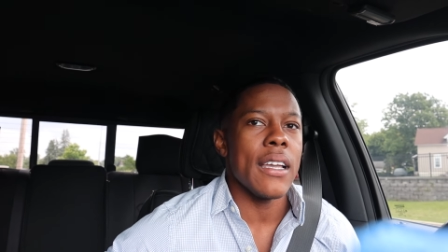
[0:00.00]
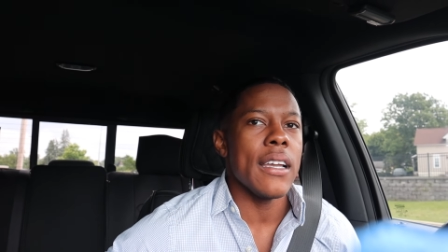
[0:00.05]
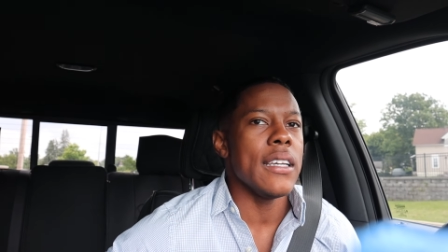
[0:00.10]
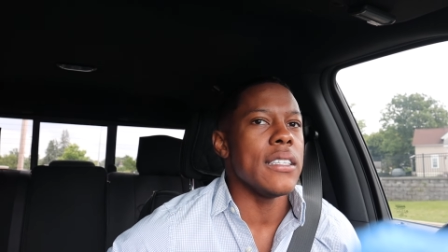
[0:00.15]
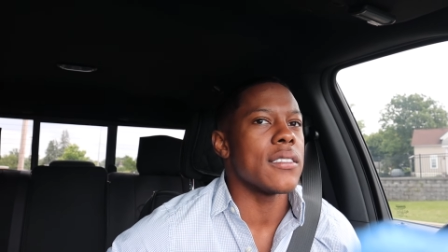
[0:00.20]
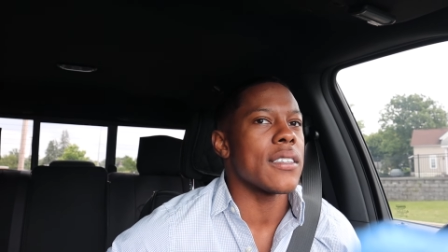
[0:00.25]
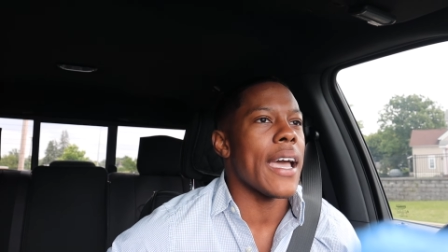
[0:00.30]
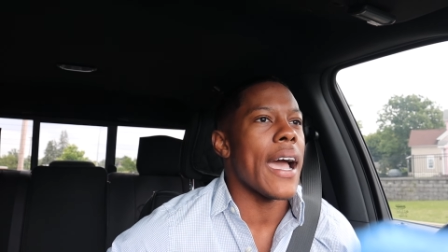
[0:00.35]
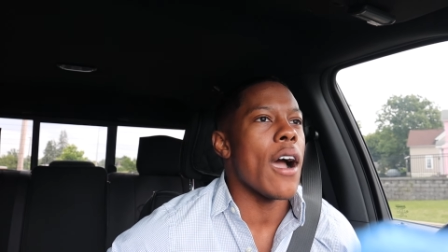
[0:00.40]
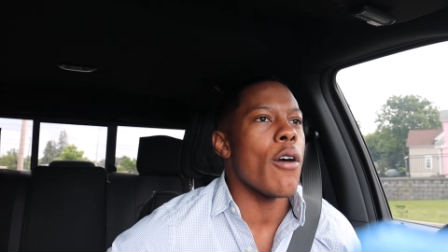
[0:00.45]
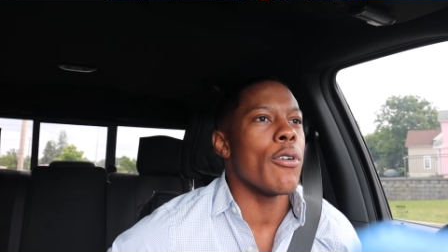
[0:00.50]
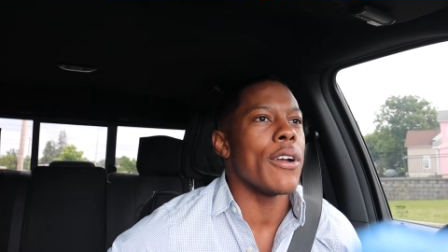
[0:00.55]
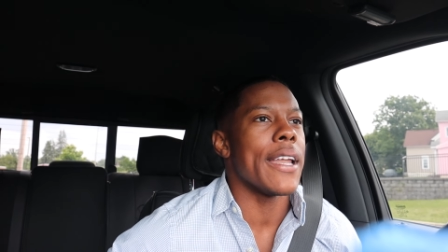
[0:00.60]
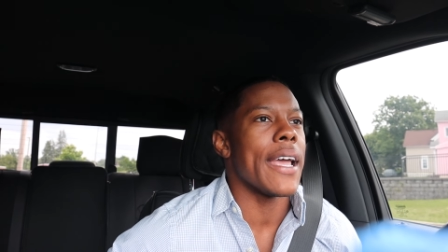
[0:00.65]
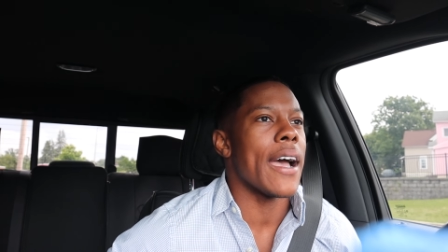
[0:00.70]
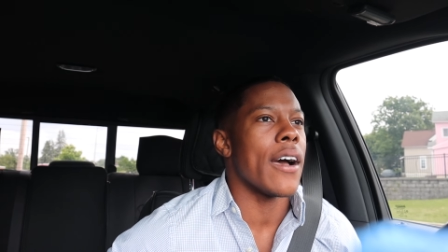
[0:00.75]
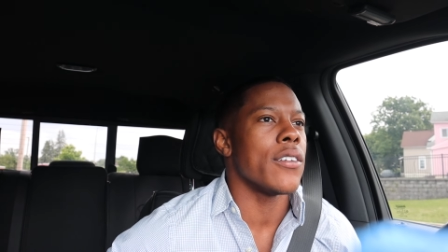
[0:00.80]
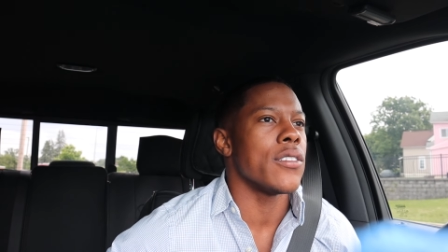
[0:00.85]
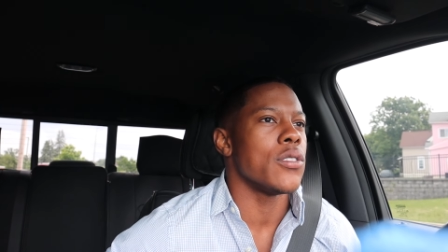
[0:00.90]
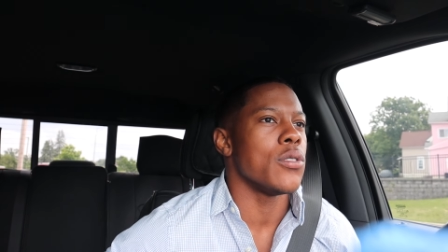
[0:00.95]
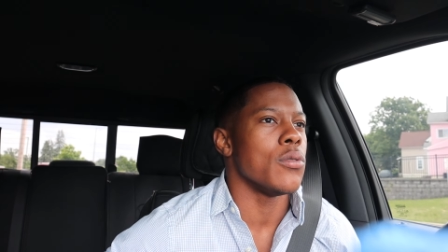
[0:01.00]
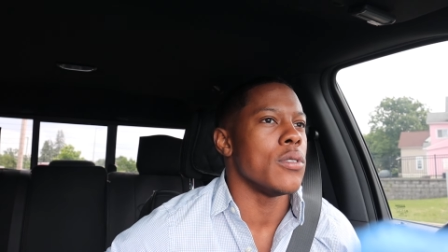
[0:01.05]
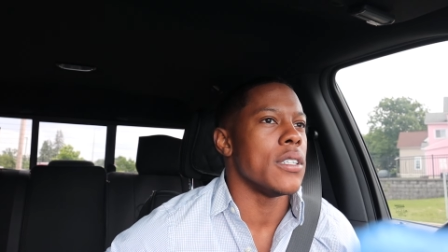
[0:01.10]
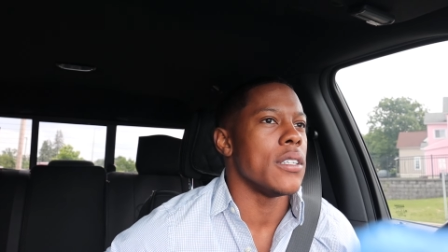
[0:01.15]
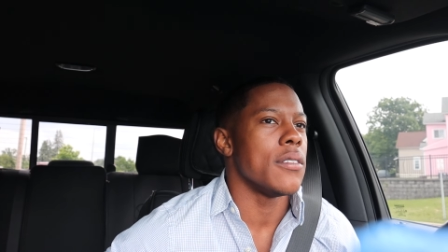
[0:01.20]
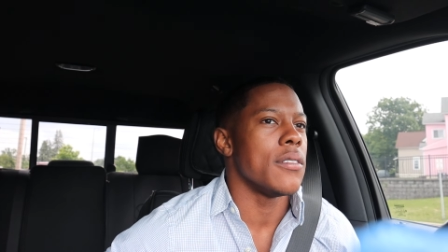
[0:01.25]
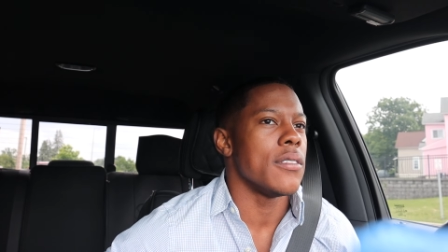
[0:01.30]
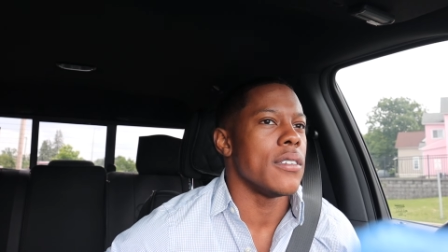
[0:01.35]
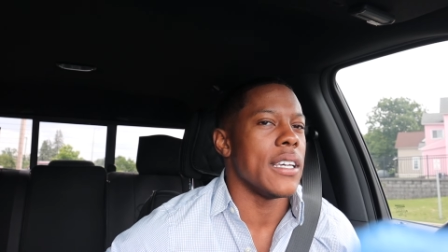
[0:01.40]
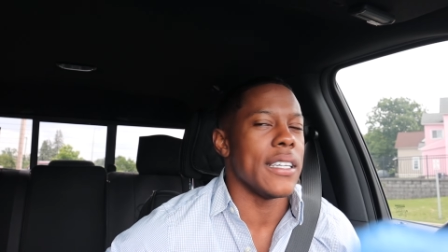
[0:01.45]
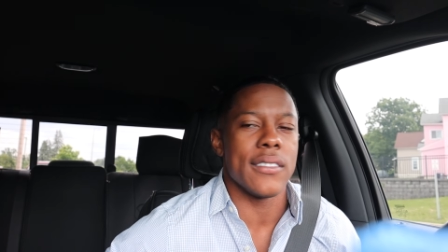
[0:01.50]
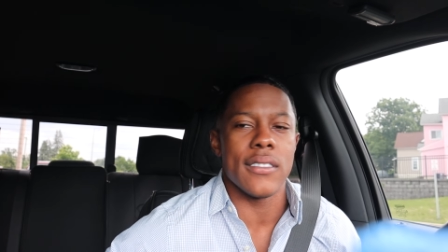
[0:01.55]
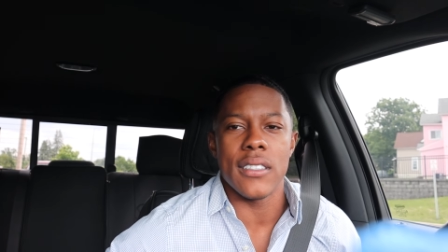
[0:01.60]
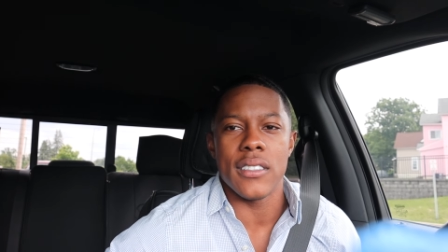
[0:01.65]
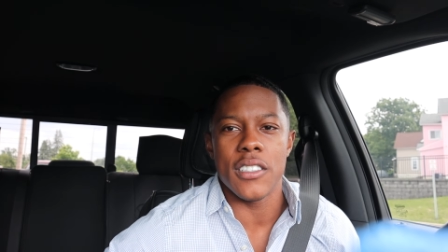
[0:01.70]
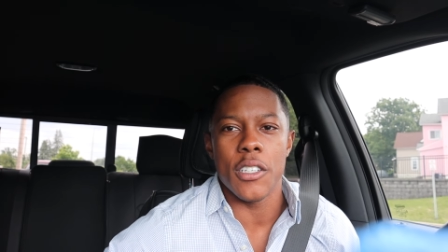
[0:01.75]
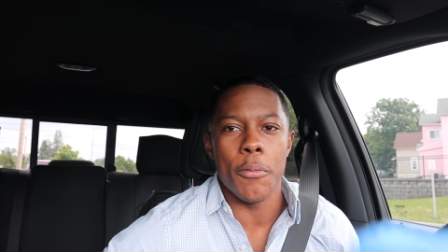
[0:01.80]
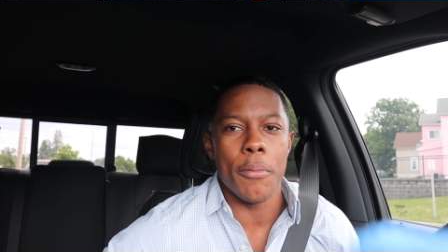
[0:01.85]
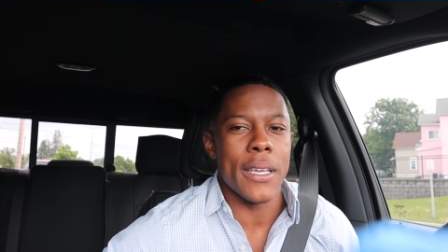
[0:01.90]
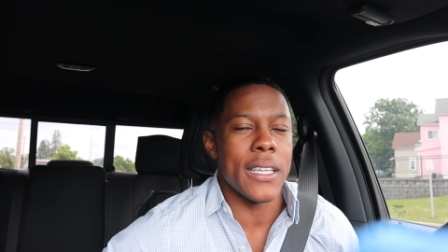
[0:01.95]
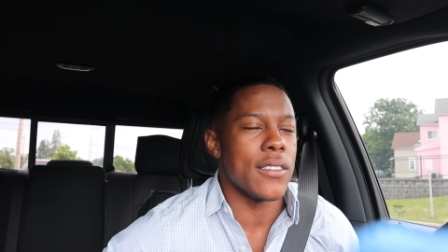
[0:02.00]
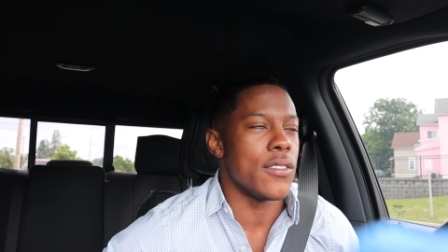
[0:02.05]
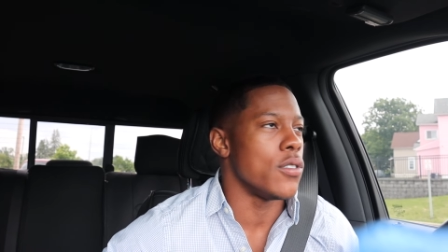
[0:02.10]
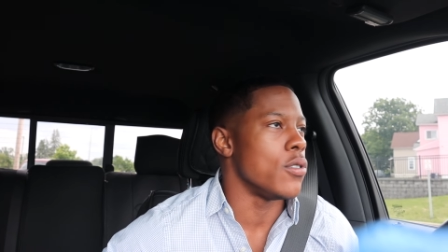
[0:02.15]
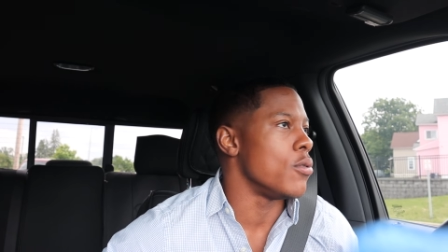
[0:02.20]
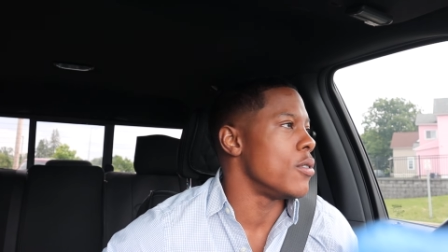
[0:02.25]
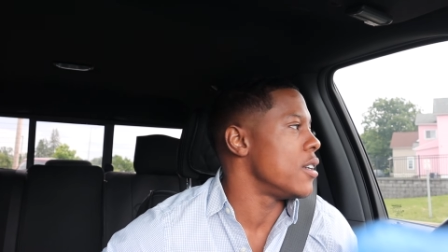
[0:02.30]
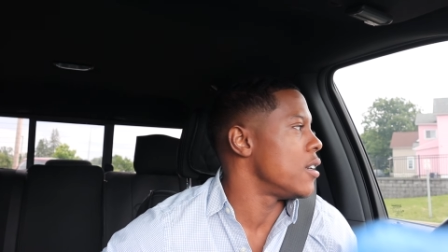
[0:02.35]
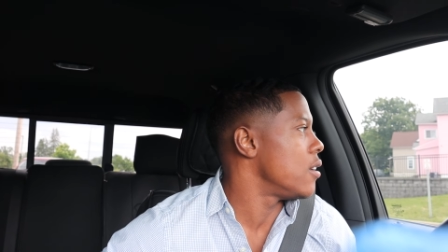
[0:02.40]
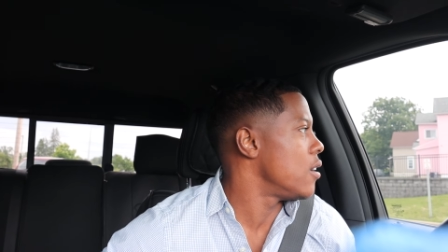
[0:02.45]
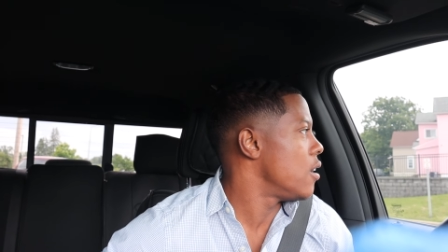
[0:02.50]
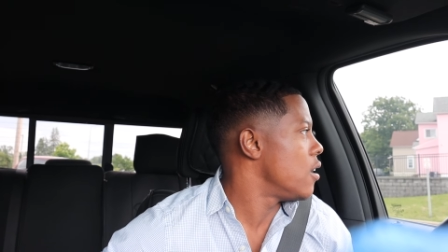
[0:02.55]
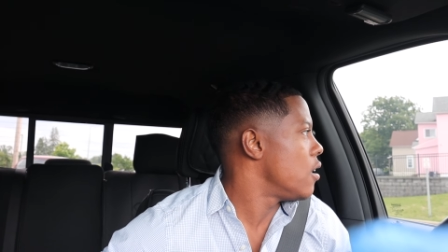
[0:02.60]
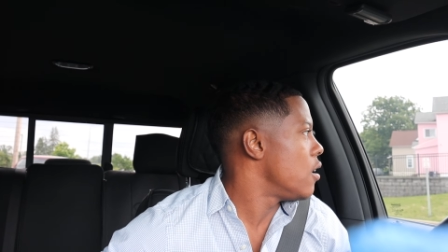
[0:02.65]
is cower down to it, is to submit to it,